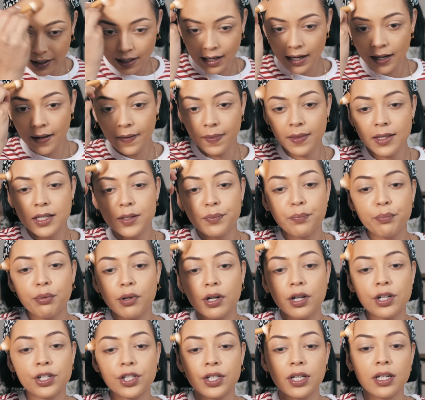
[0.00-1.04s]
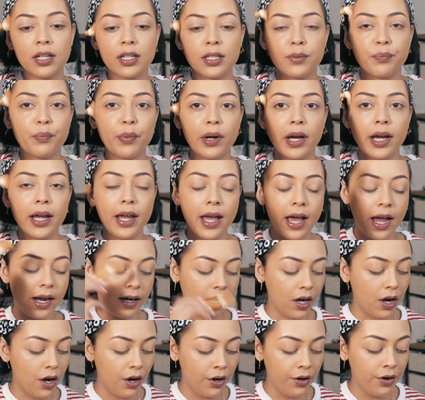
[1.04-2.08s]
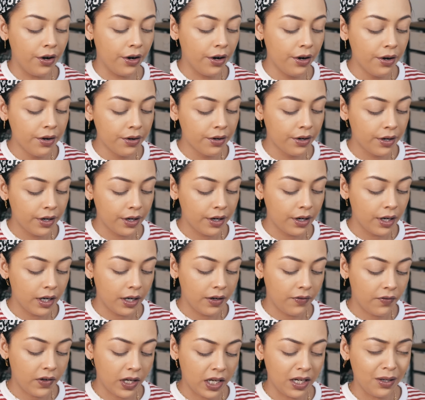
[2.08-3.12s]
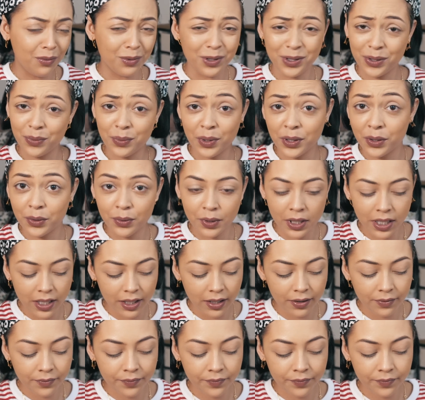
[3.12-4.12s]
And this brush is by Hakuhodo, if anyone's wondering.